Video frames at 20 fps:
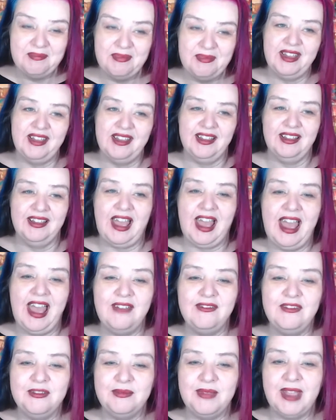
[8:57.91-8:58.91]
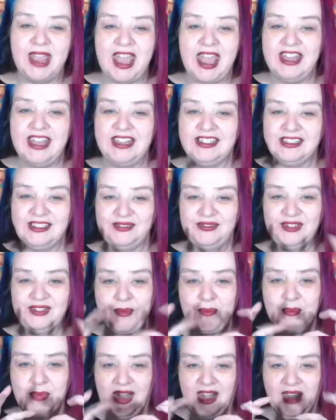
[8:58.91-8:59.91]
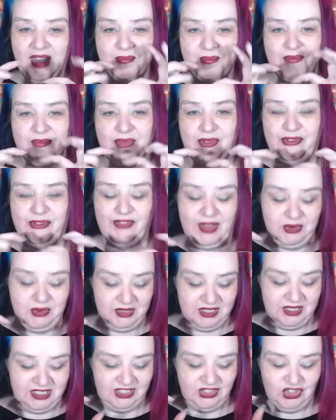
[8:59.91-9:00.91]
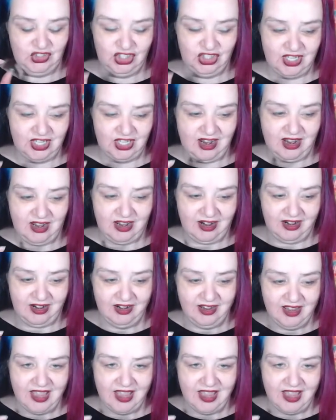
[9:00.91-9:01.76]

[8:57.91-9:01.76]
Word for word: But I have in my head a lovely plump felted star.